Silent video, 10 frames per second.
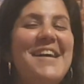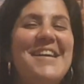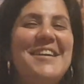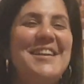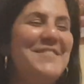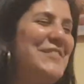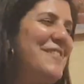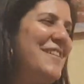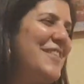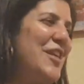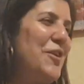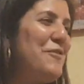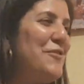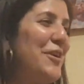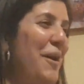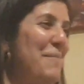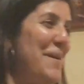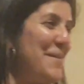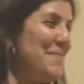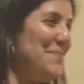Hi, good evening. Thank you for
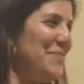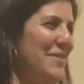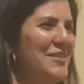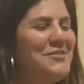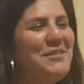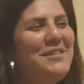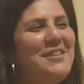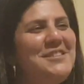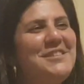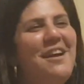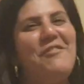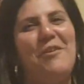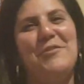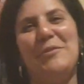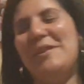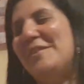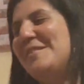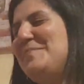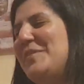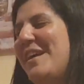coming. It's really nice to have all of you
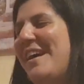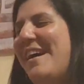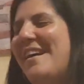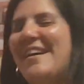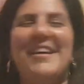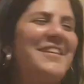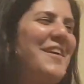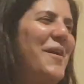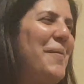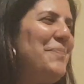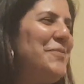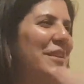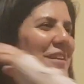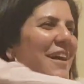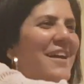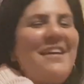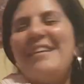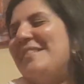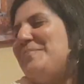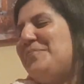here. And
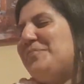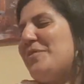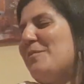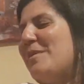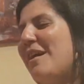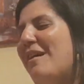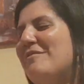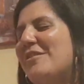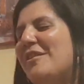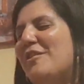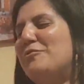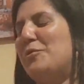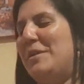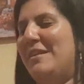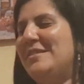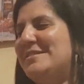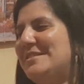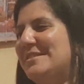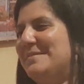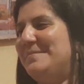tonight we have Ronit.
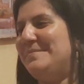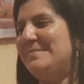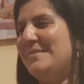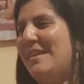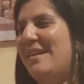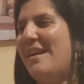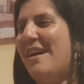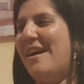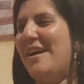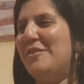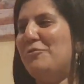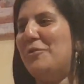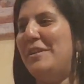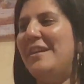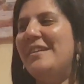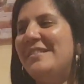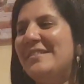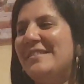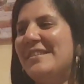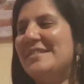And Ronit
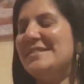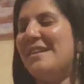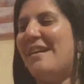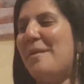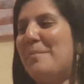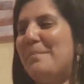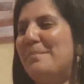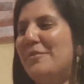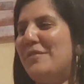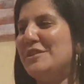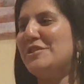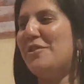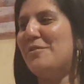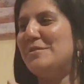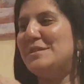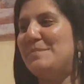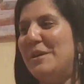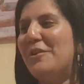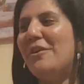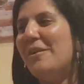is a professional
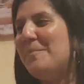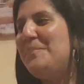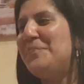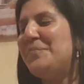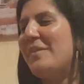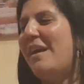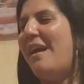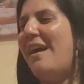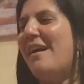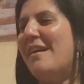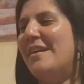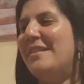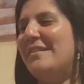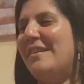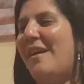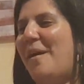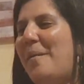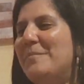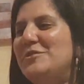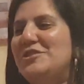speaker, and
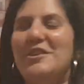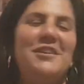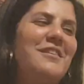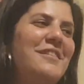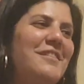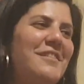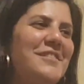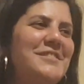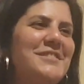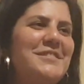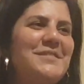she is